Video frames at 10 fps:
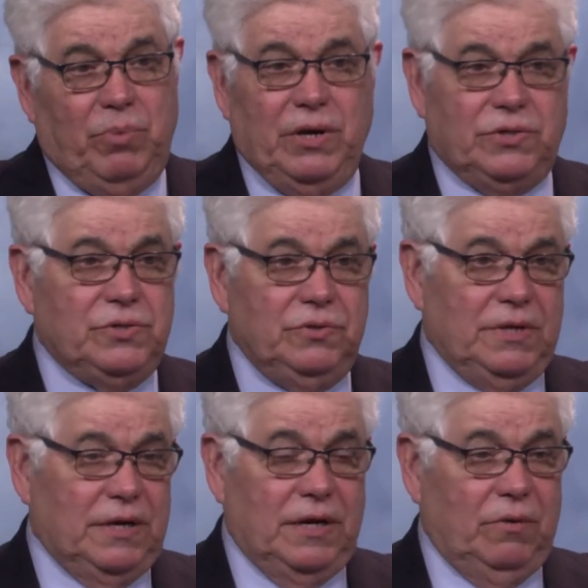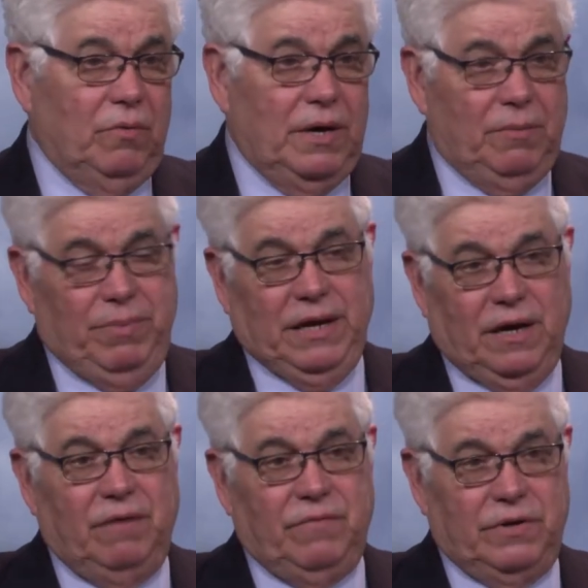pretty soon they're going to want to be
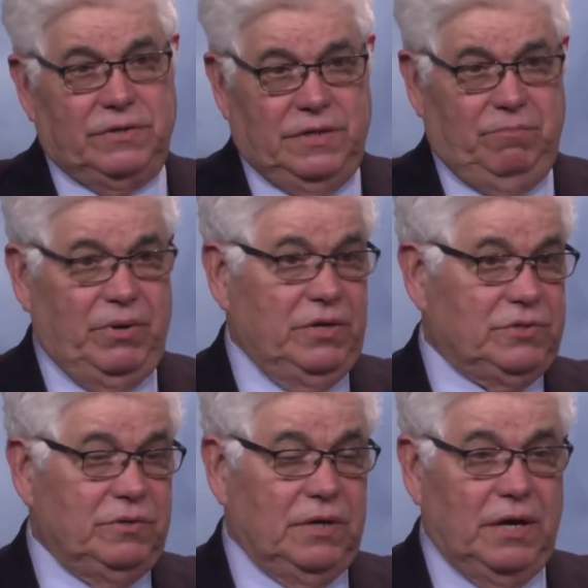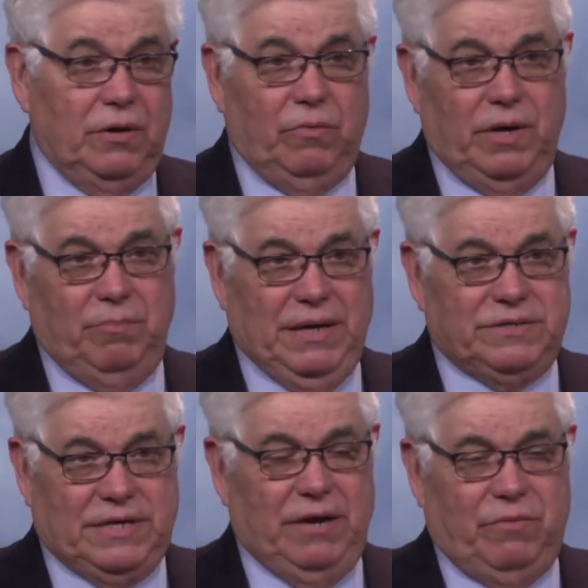governors and pretty soon they're going to want to be
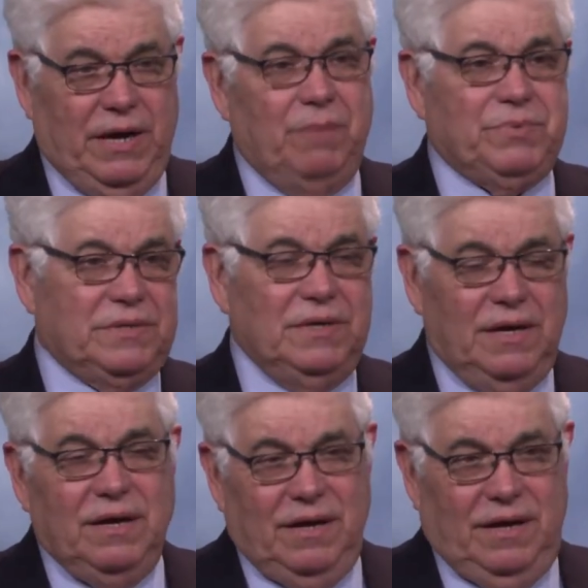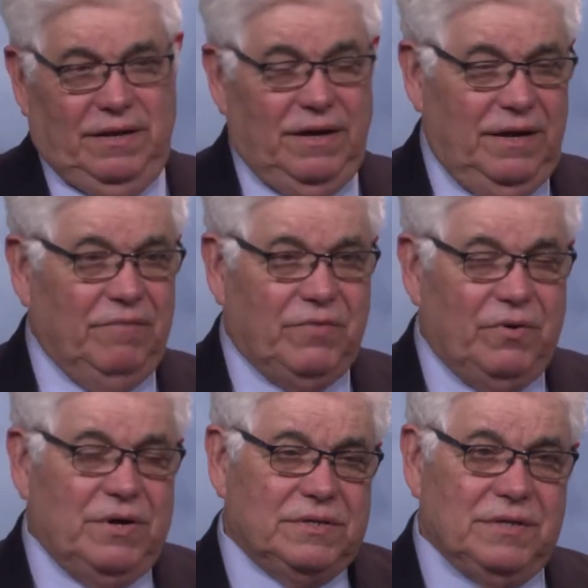state reps. And, and of
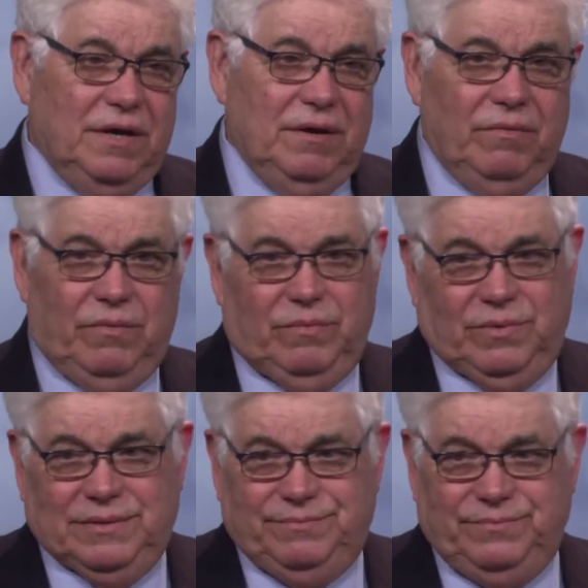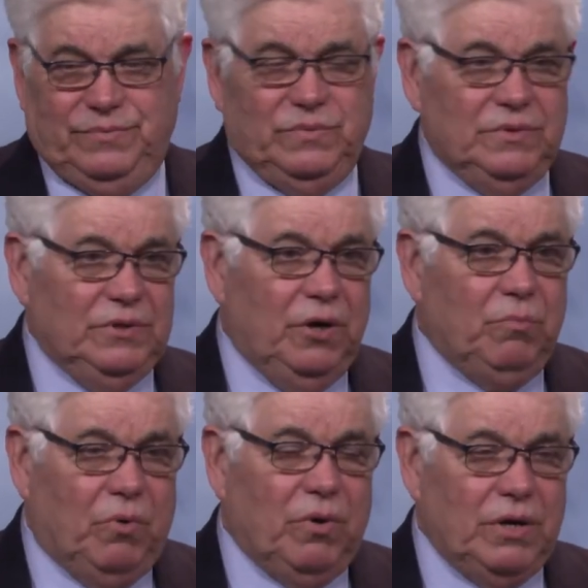course, uh, we're
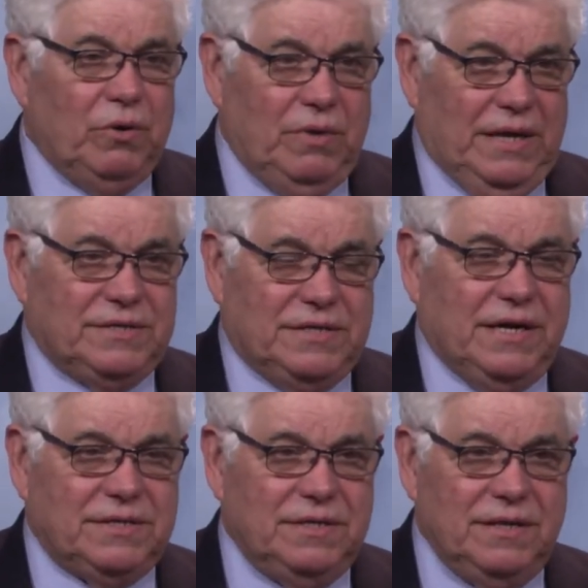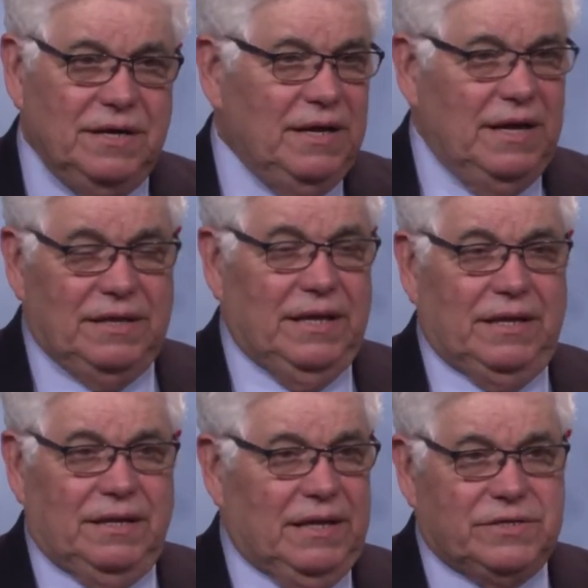no more, no less Texan
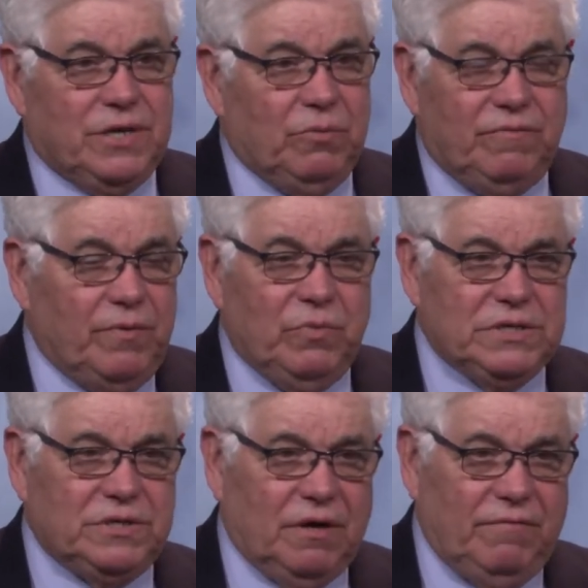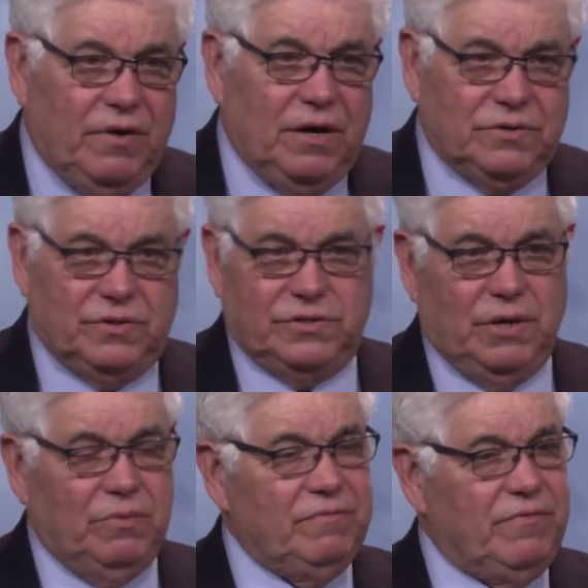than, than someone from Wichita Falls or
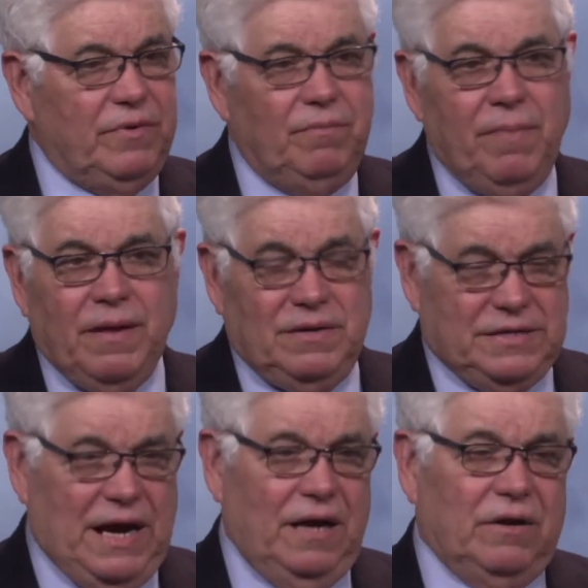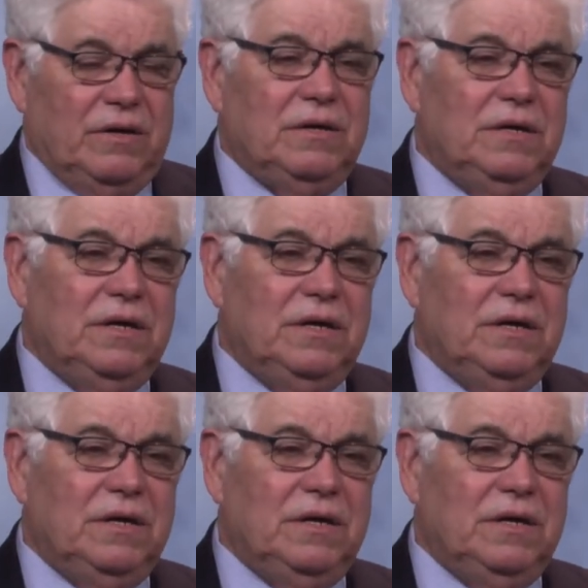someone from Tyler.